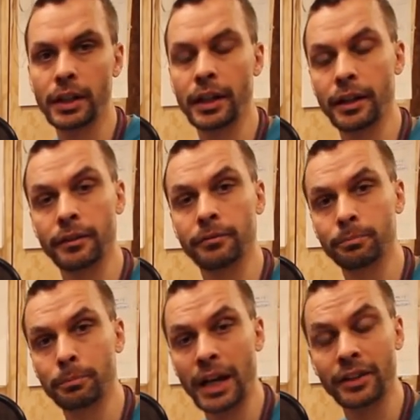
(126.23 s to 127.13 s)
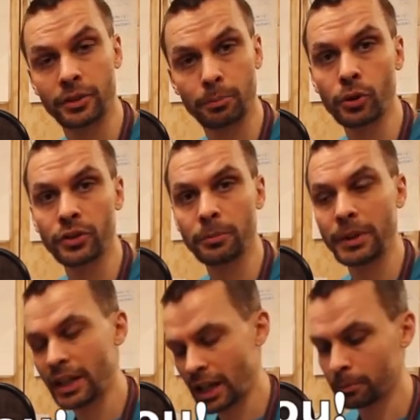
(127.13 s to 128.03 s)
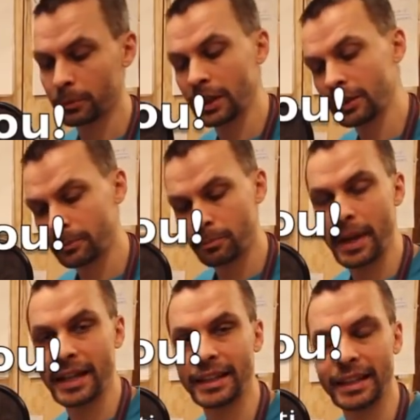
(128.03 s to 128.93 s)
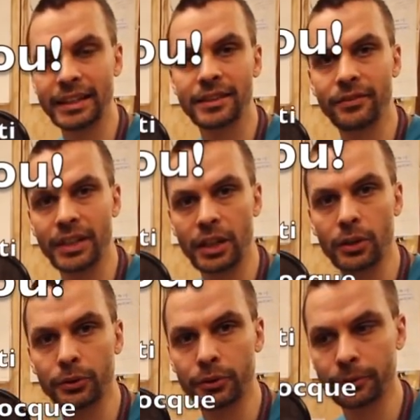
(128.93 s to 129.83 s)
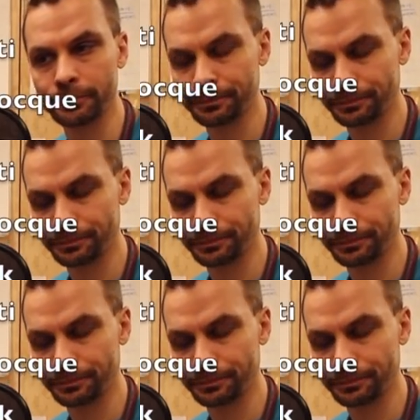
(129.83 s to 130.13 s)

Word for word: uh, by supporting me, help me make these videos.